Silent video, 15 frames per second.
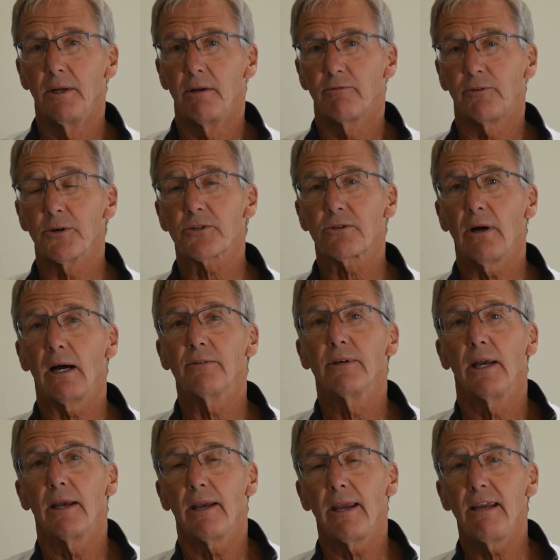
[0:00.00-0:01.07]
First off,
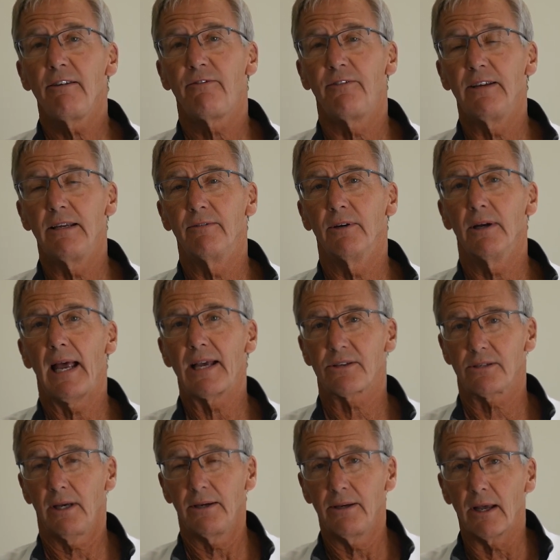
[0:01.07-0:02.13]
hay fever
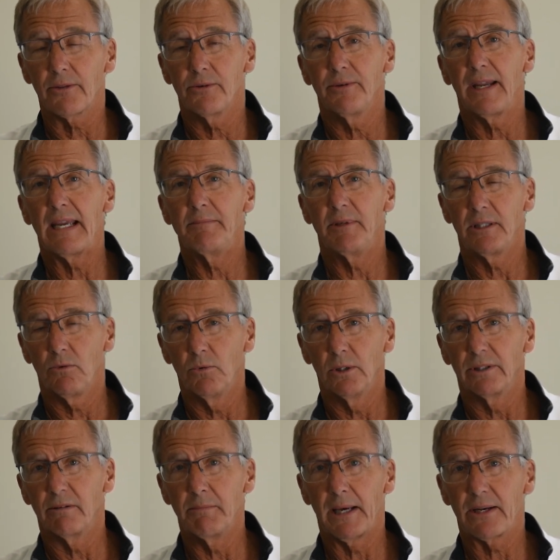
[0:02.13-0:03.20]
has another name in the
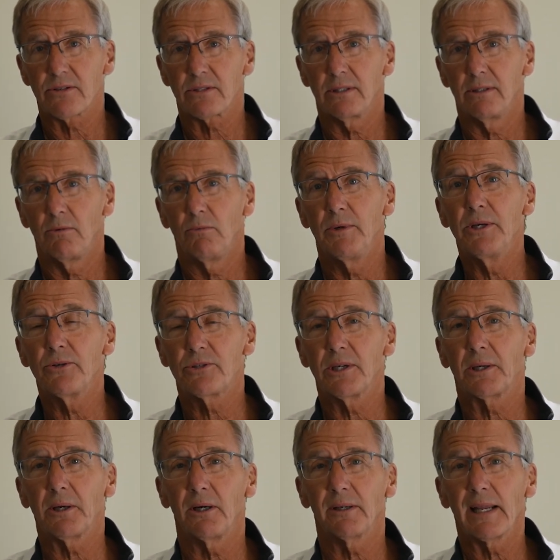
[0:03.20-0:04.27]
world of medicine. We
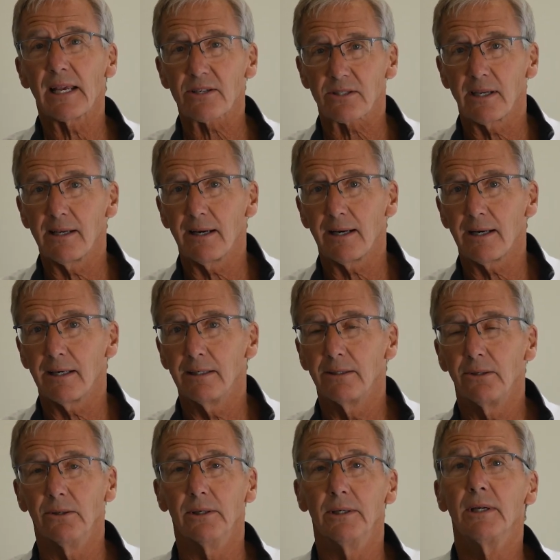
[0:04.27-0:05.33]
usually call it
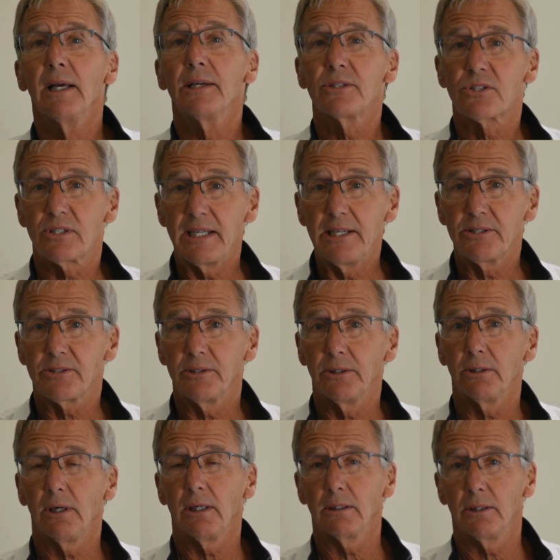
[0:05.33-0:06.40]
SAR, or
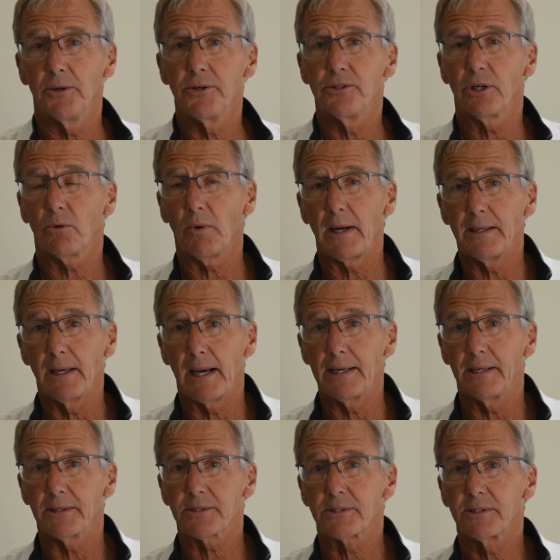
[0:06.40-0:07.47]
seasonal allergic
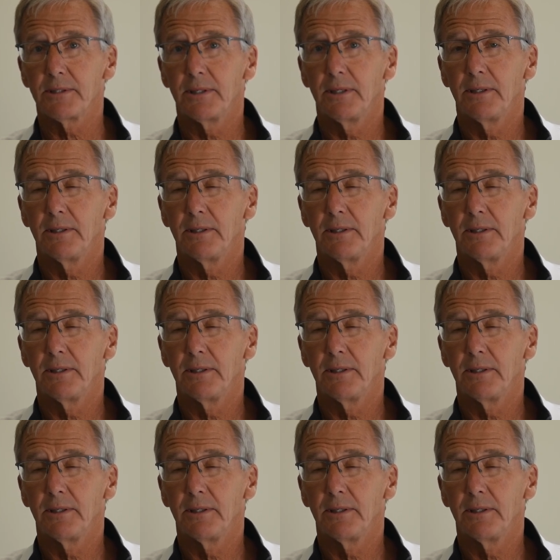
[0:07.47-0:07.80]
rhinitis.